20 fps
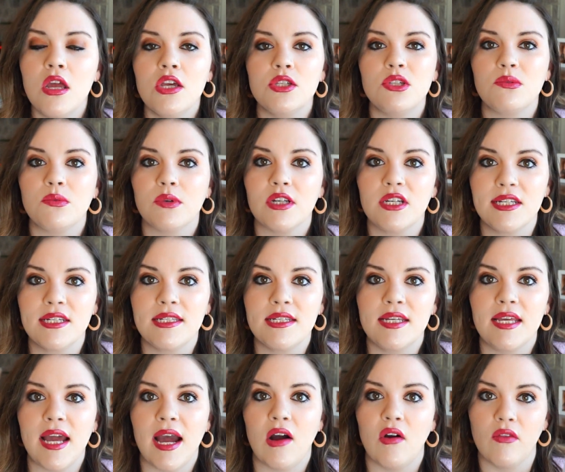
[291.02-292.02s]
so we're gonna
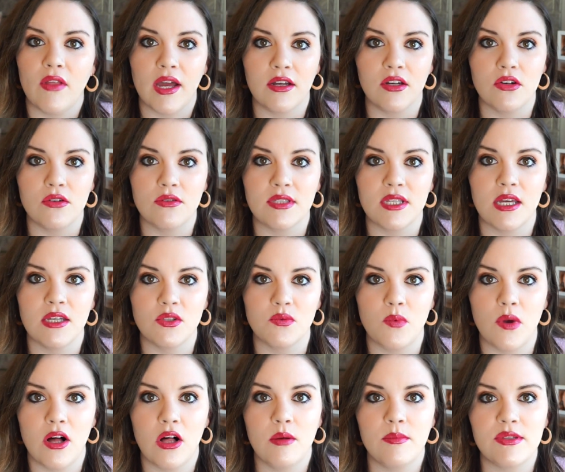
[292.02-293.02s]
see how that goes as
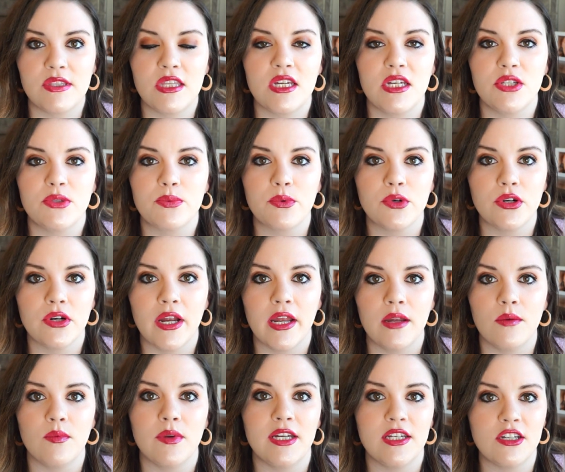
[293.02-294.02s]
well. But these were
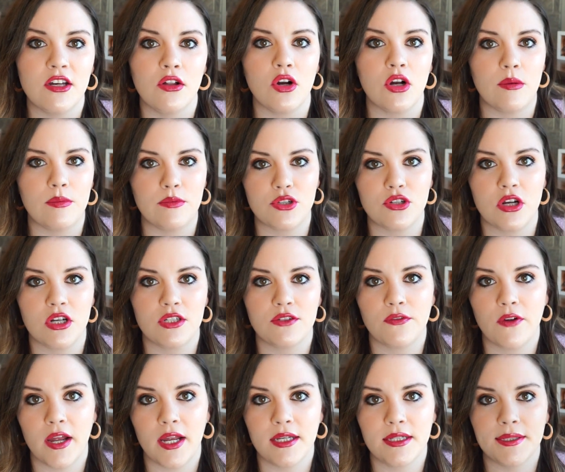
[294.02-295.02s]
a retail arbitrage
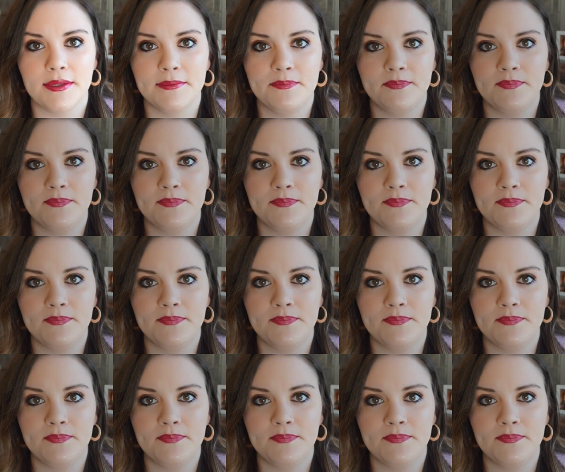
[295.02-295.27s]
find.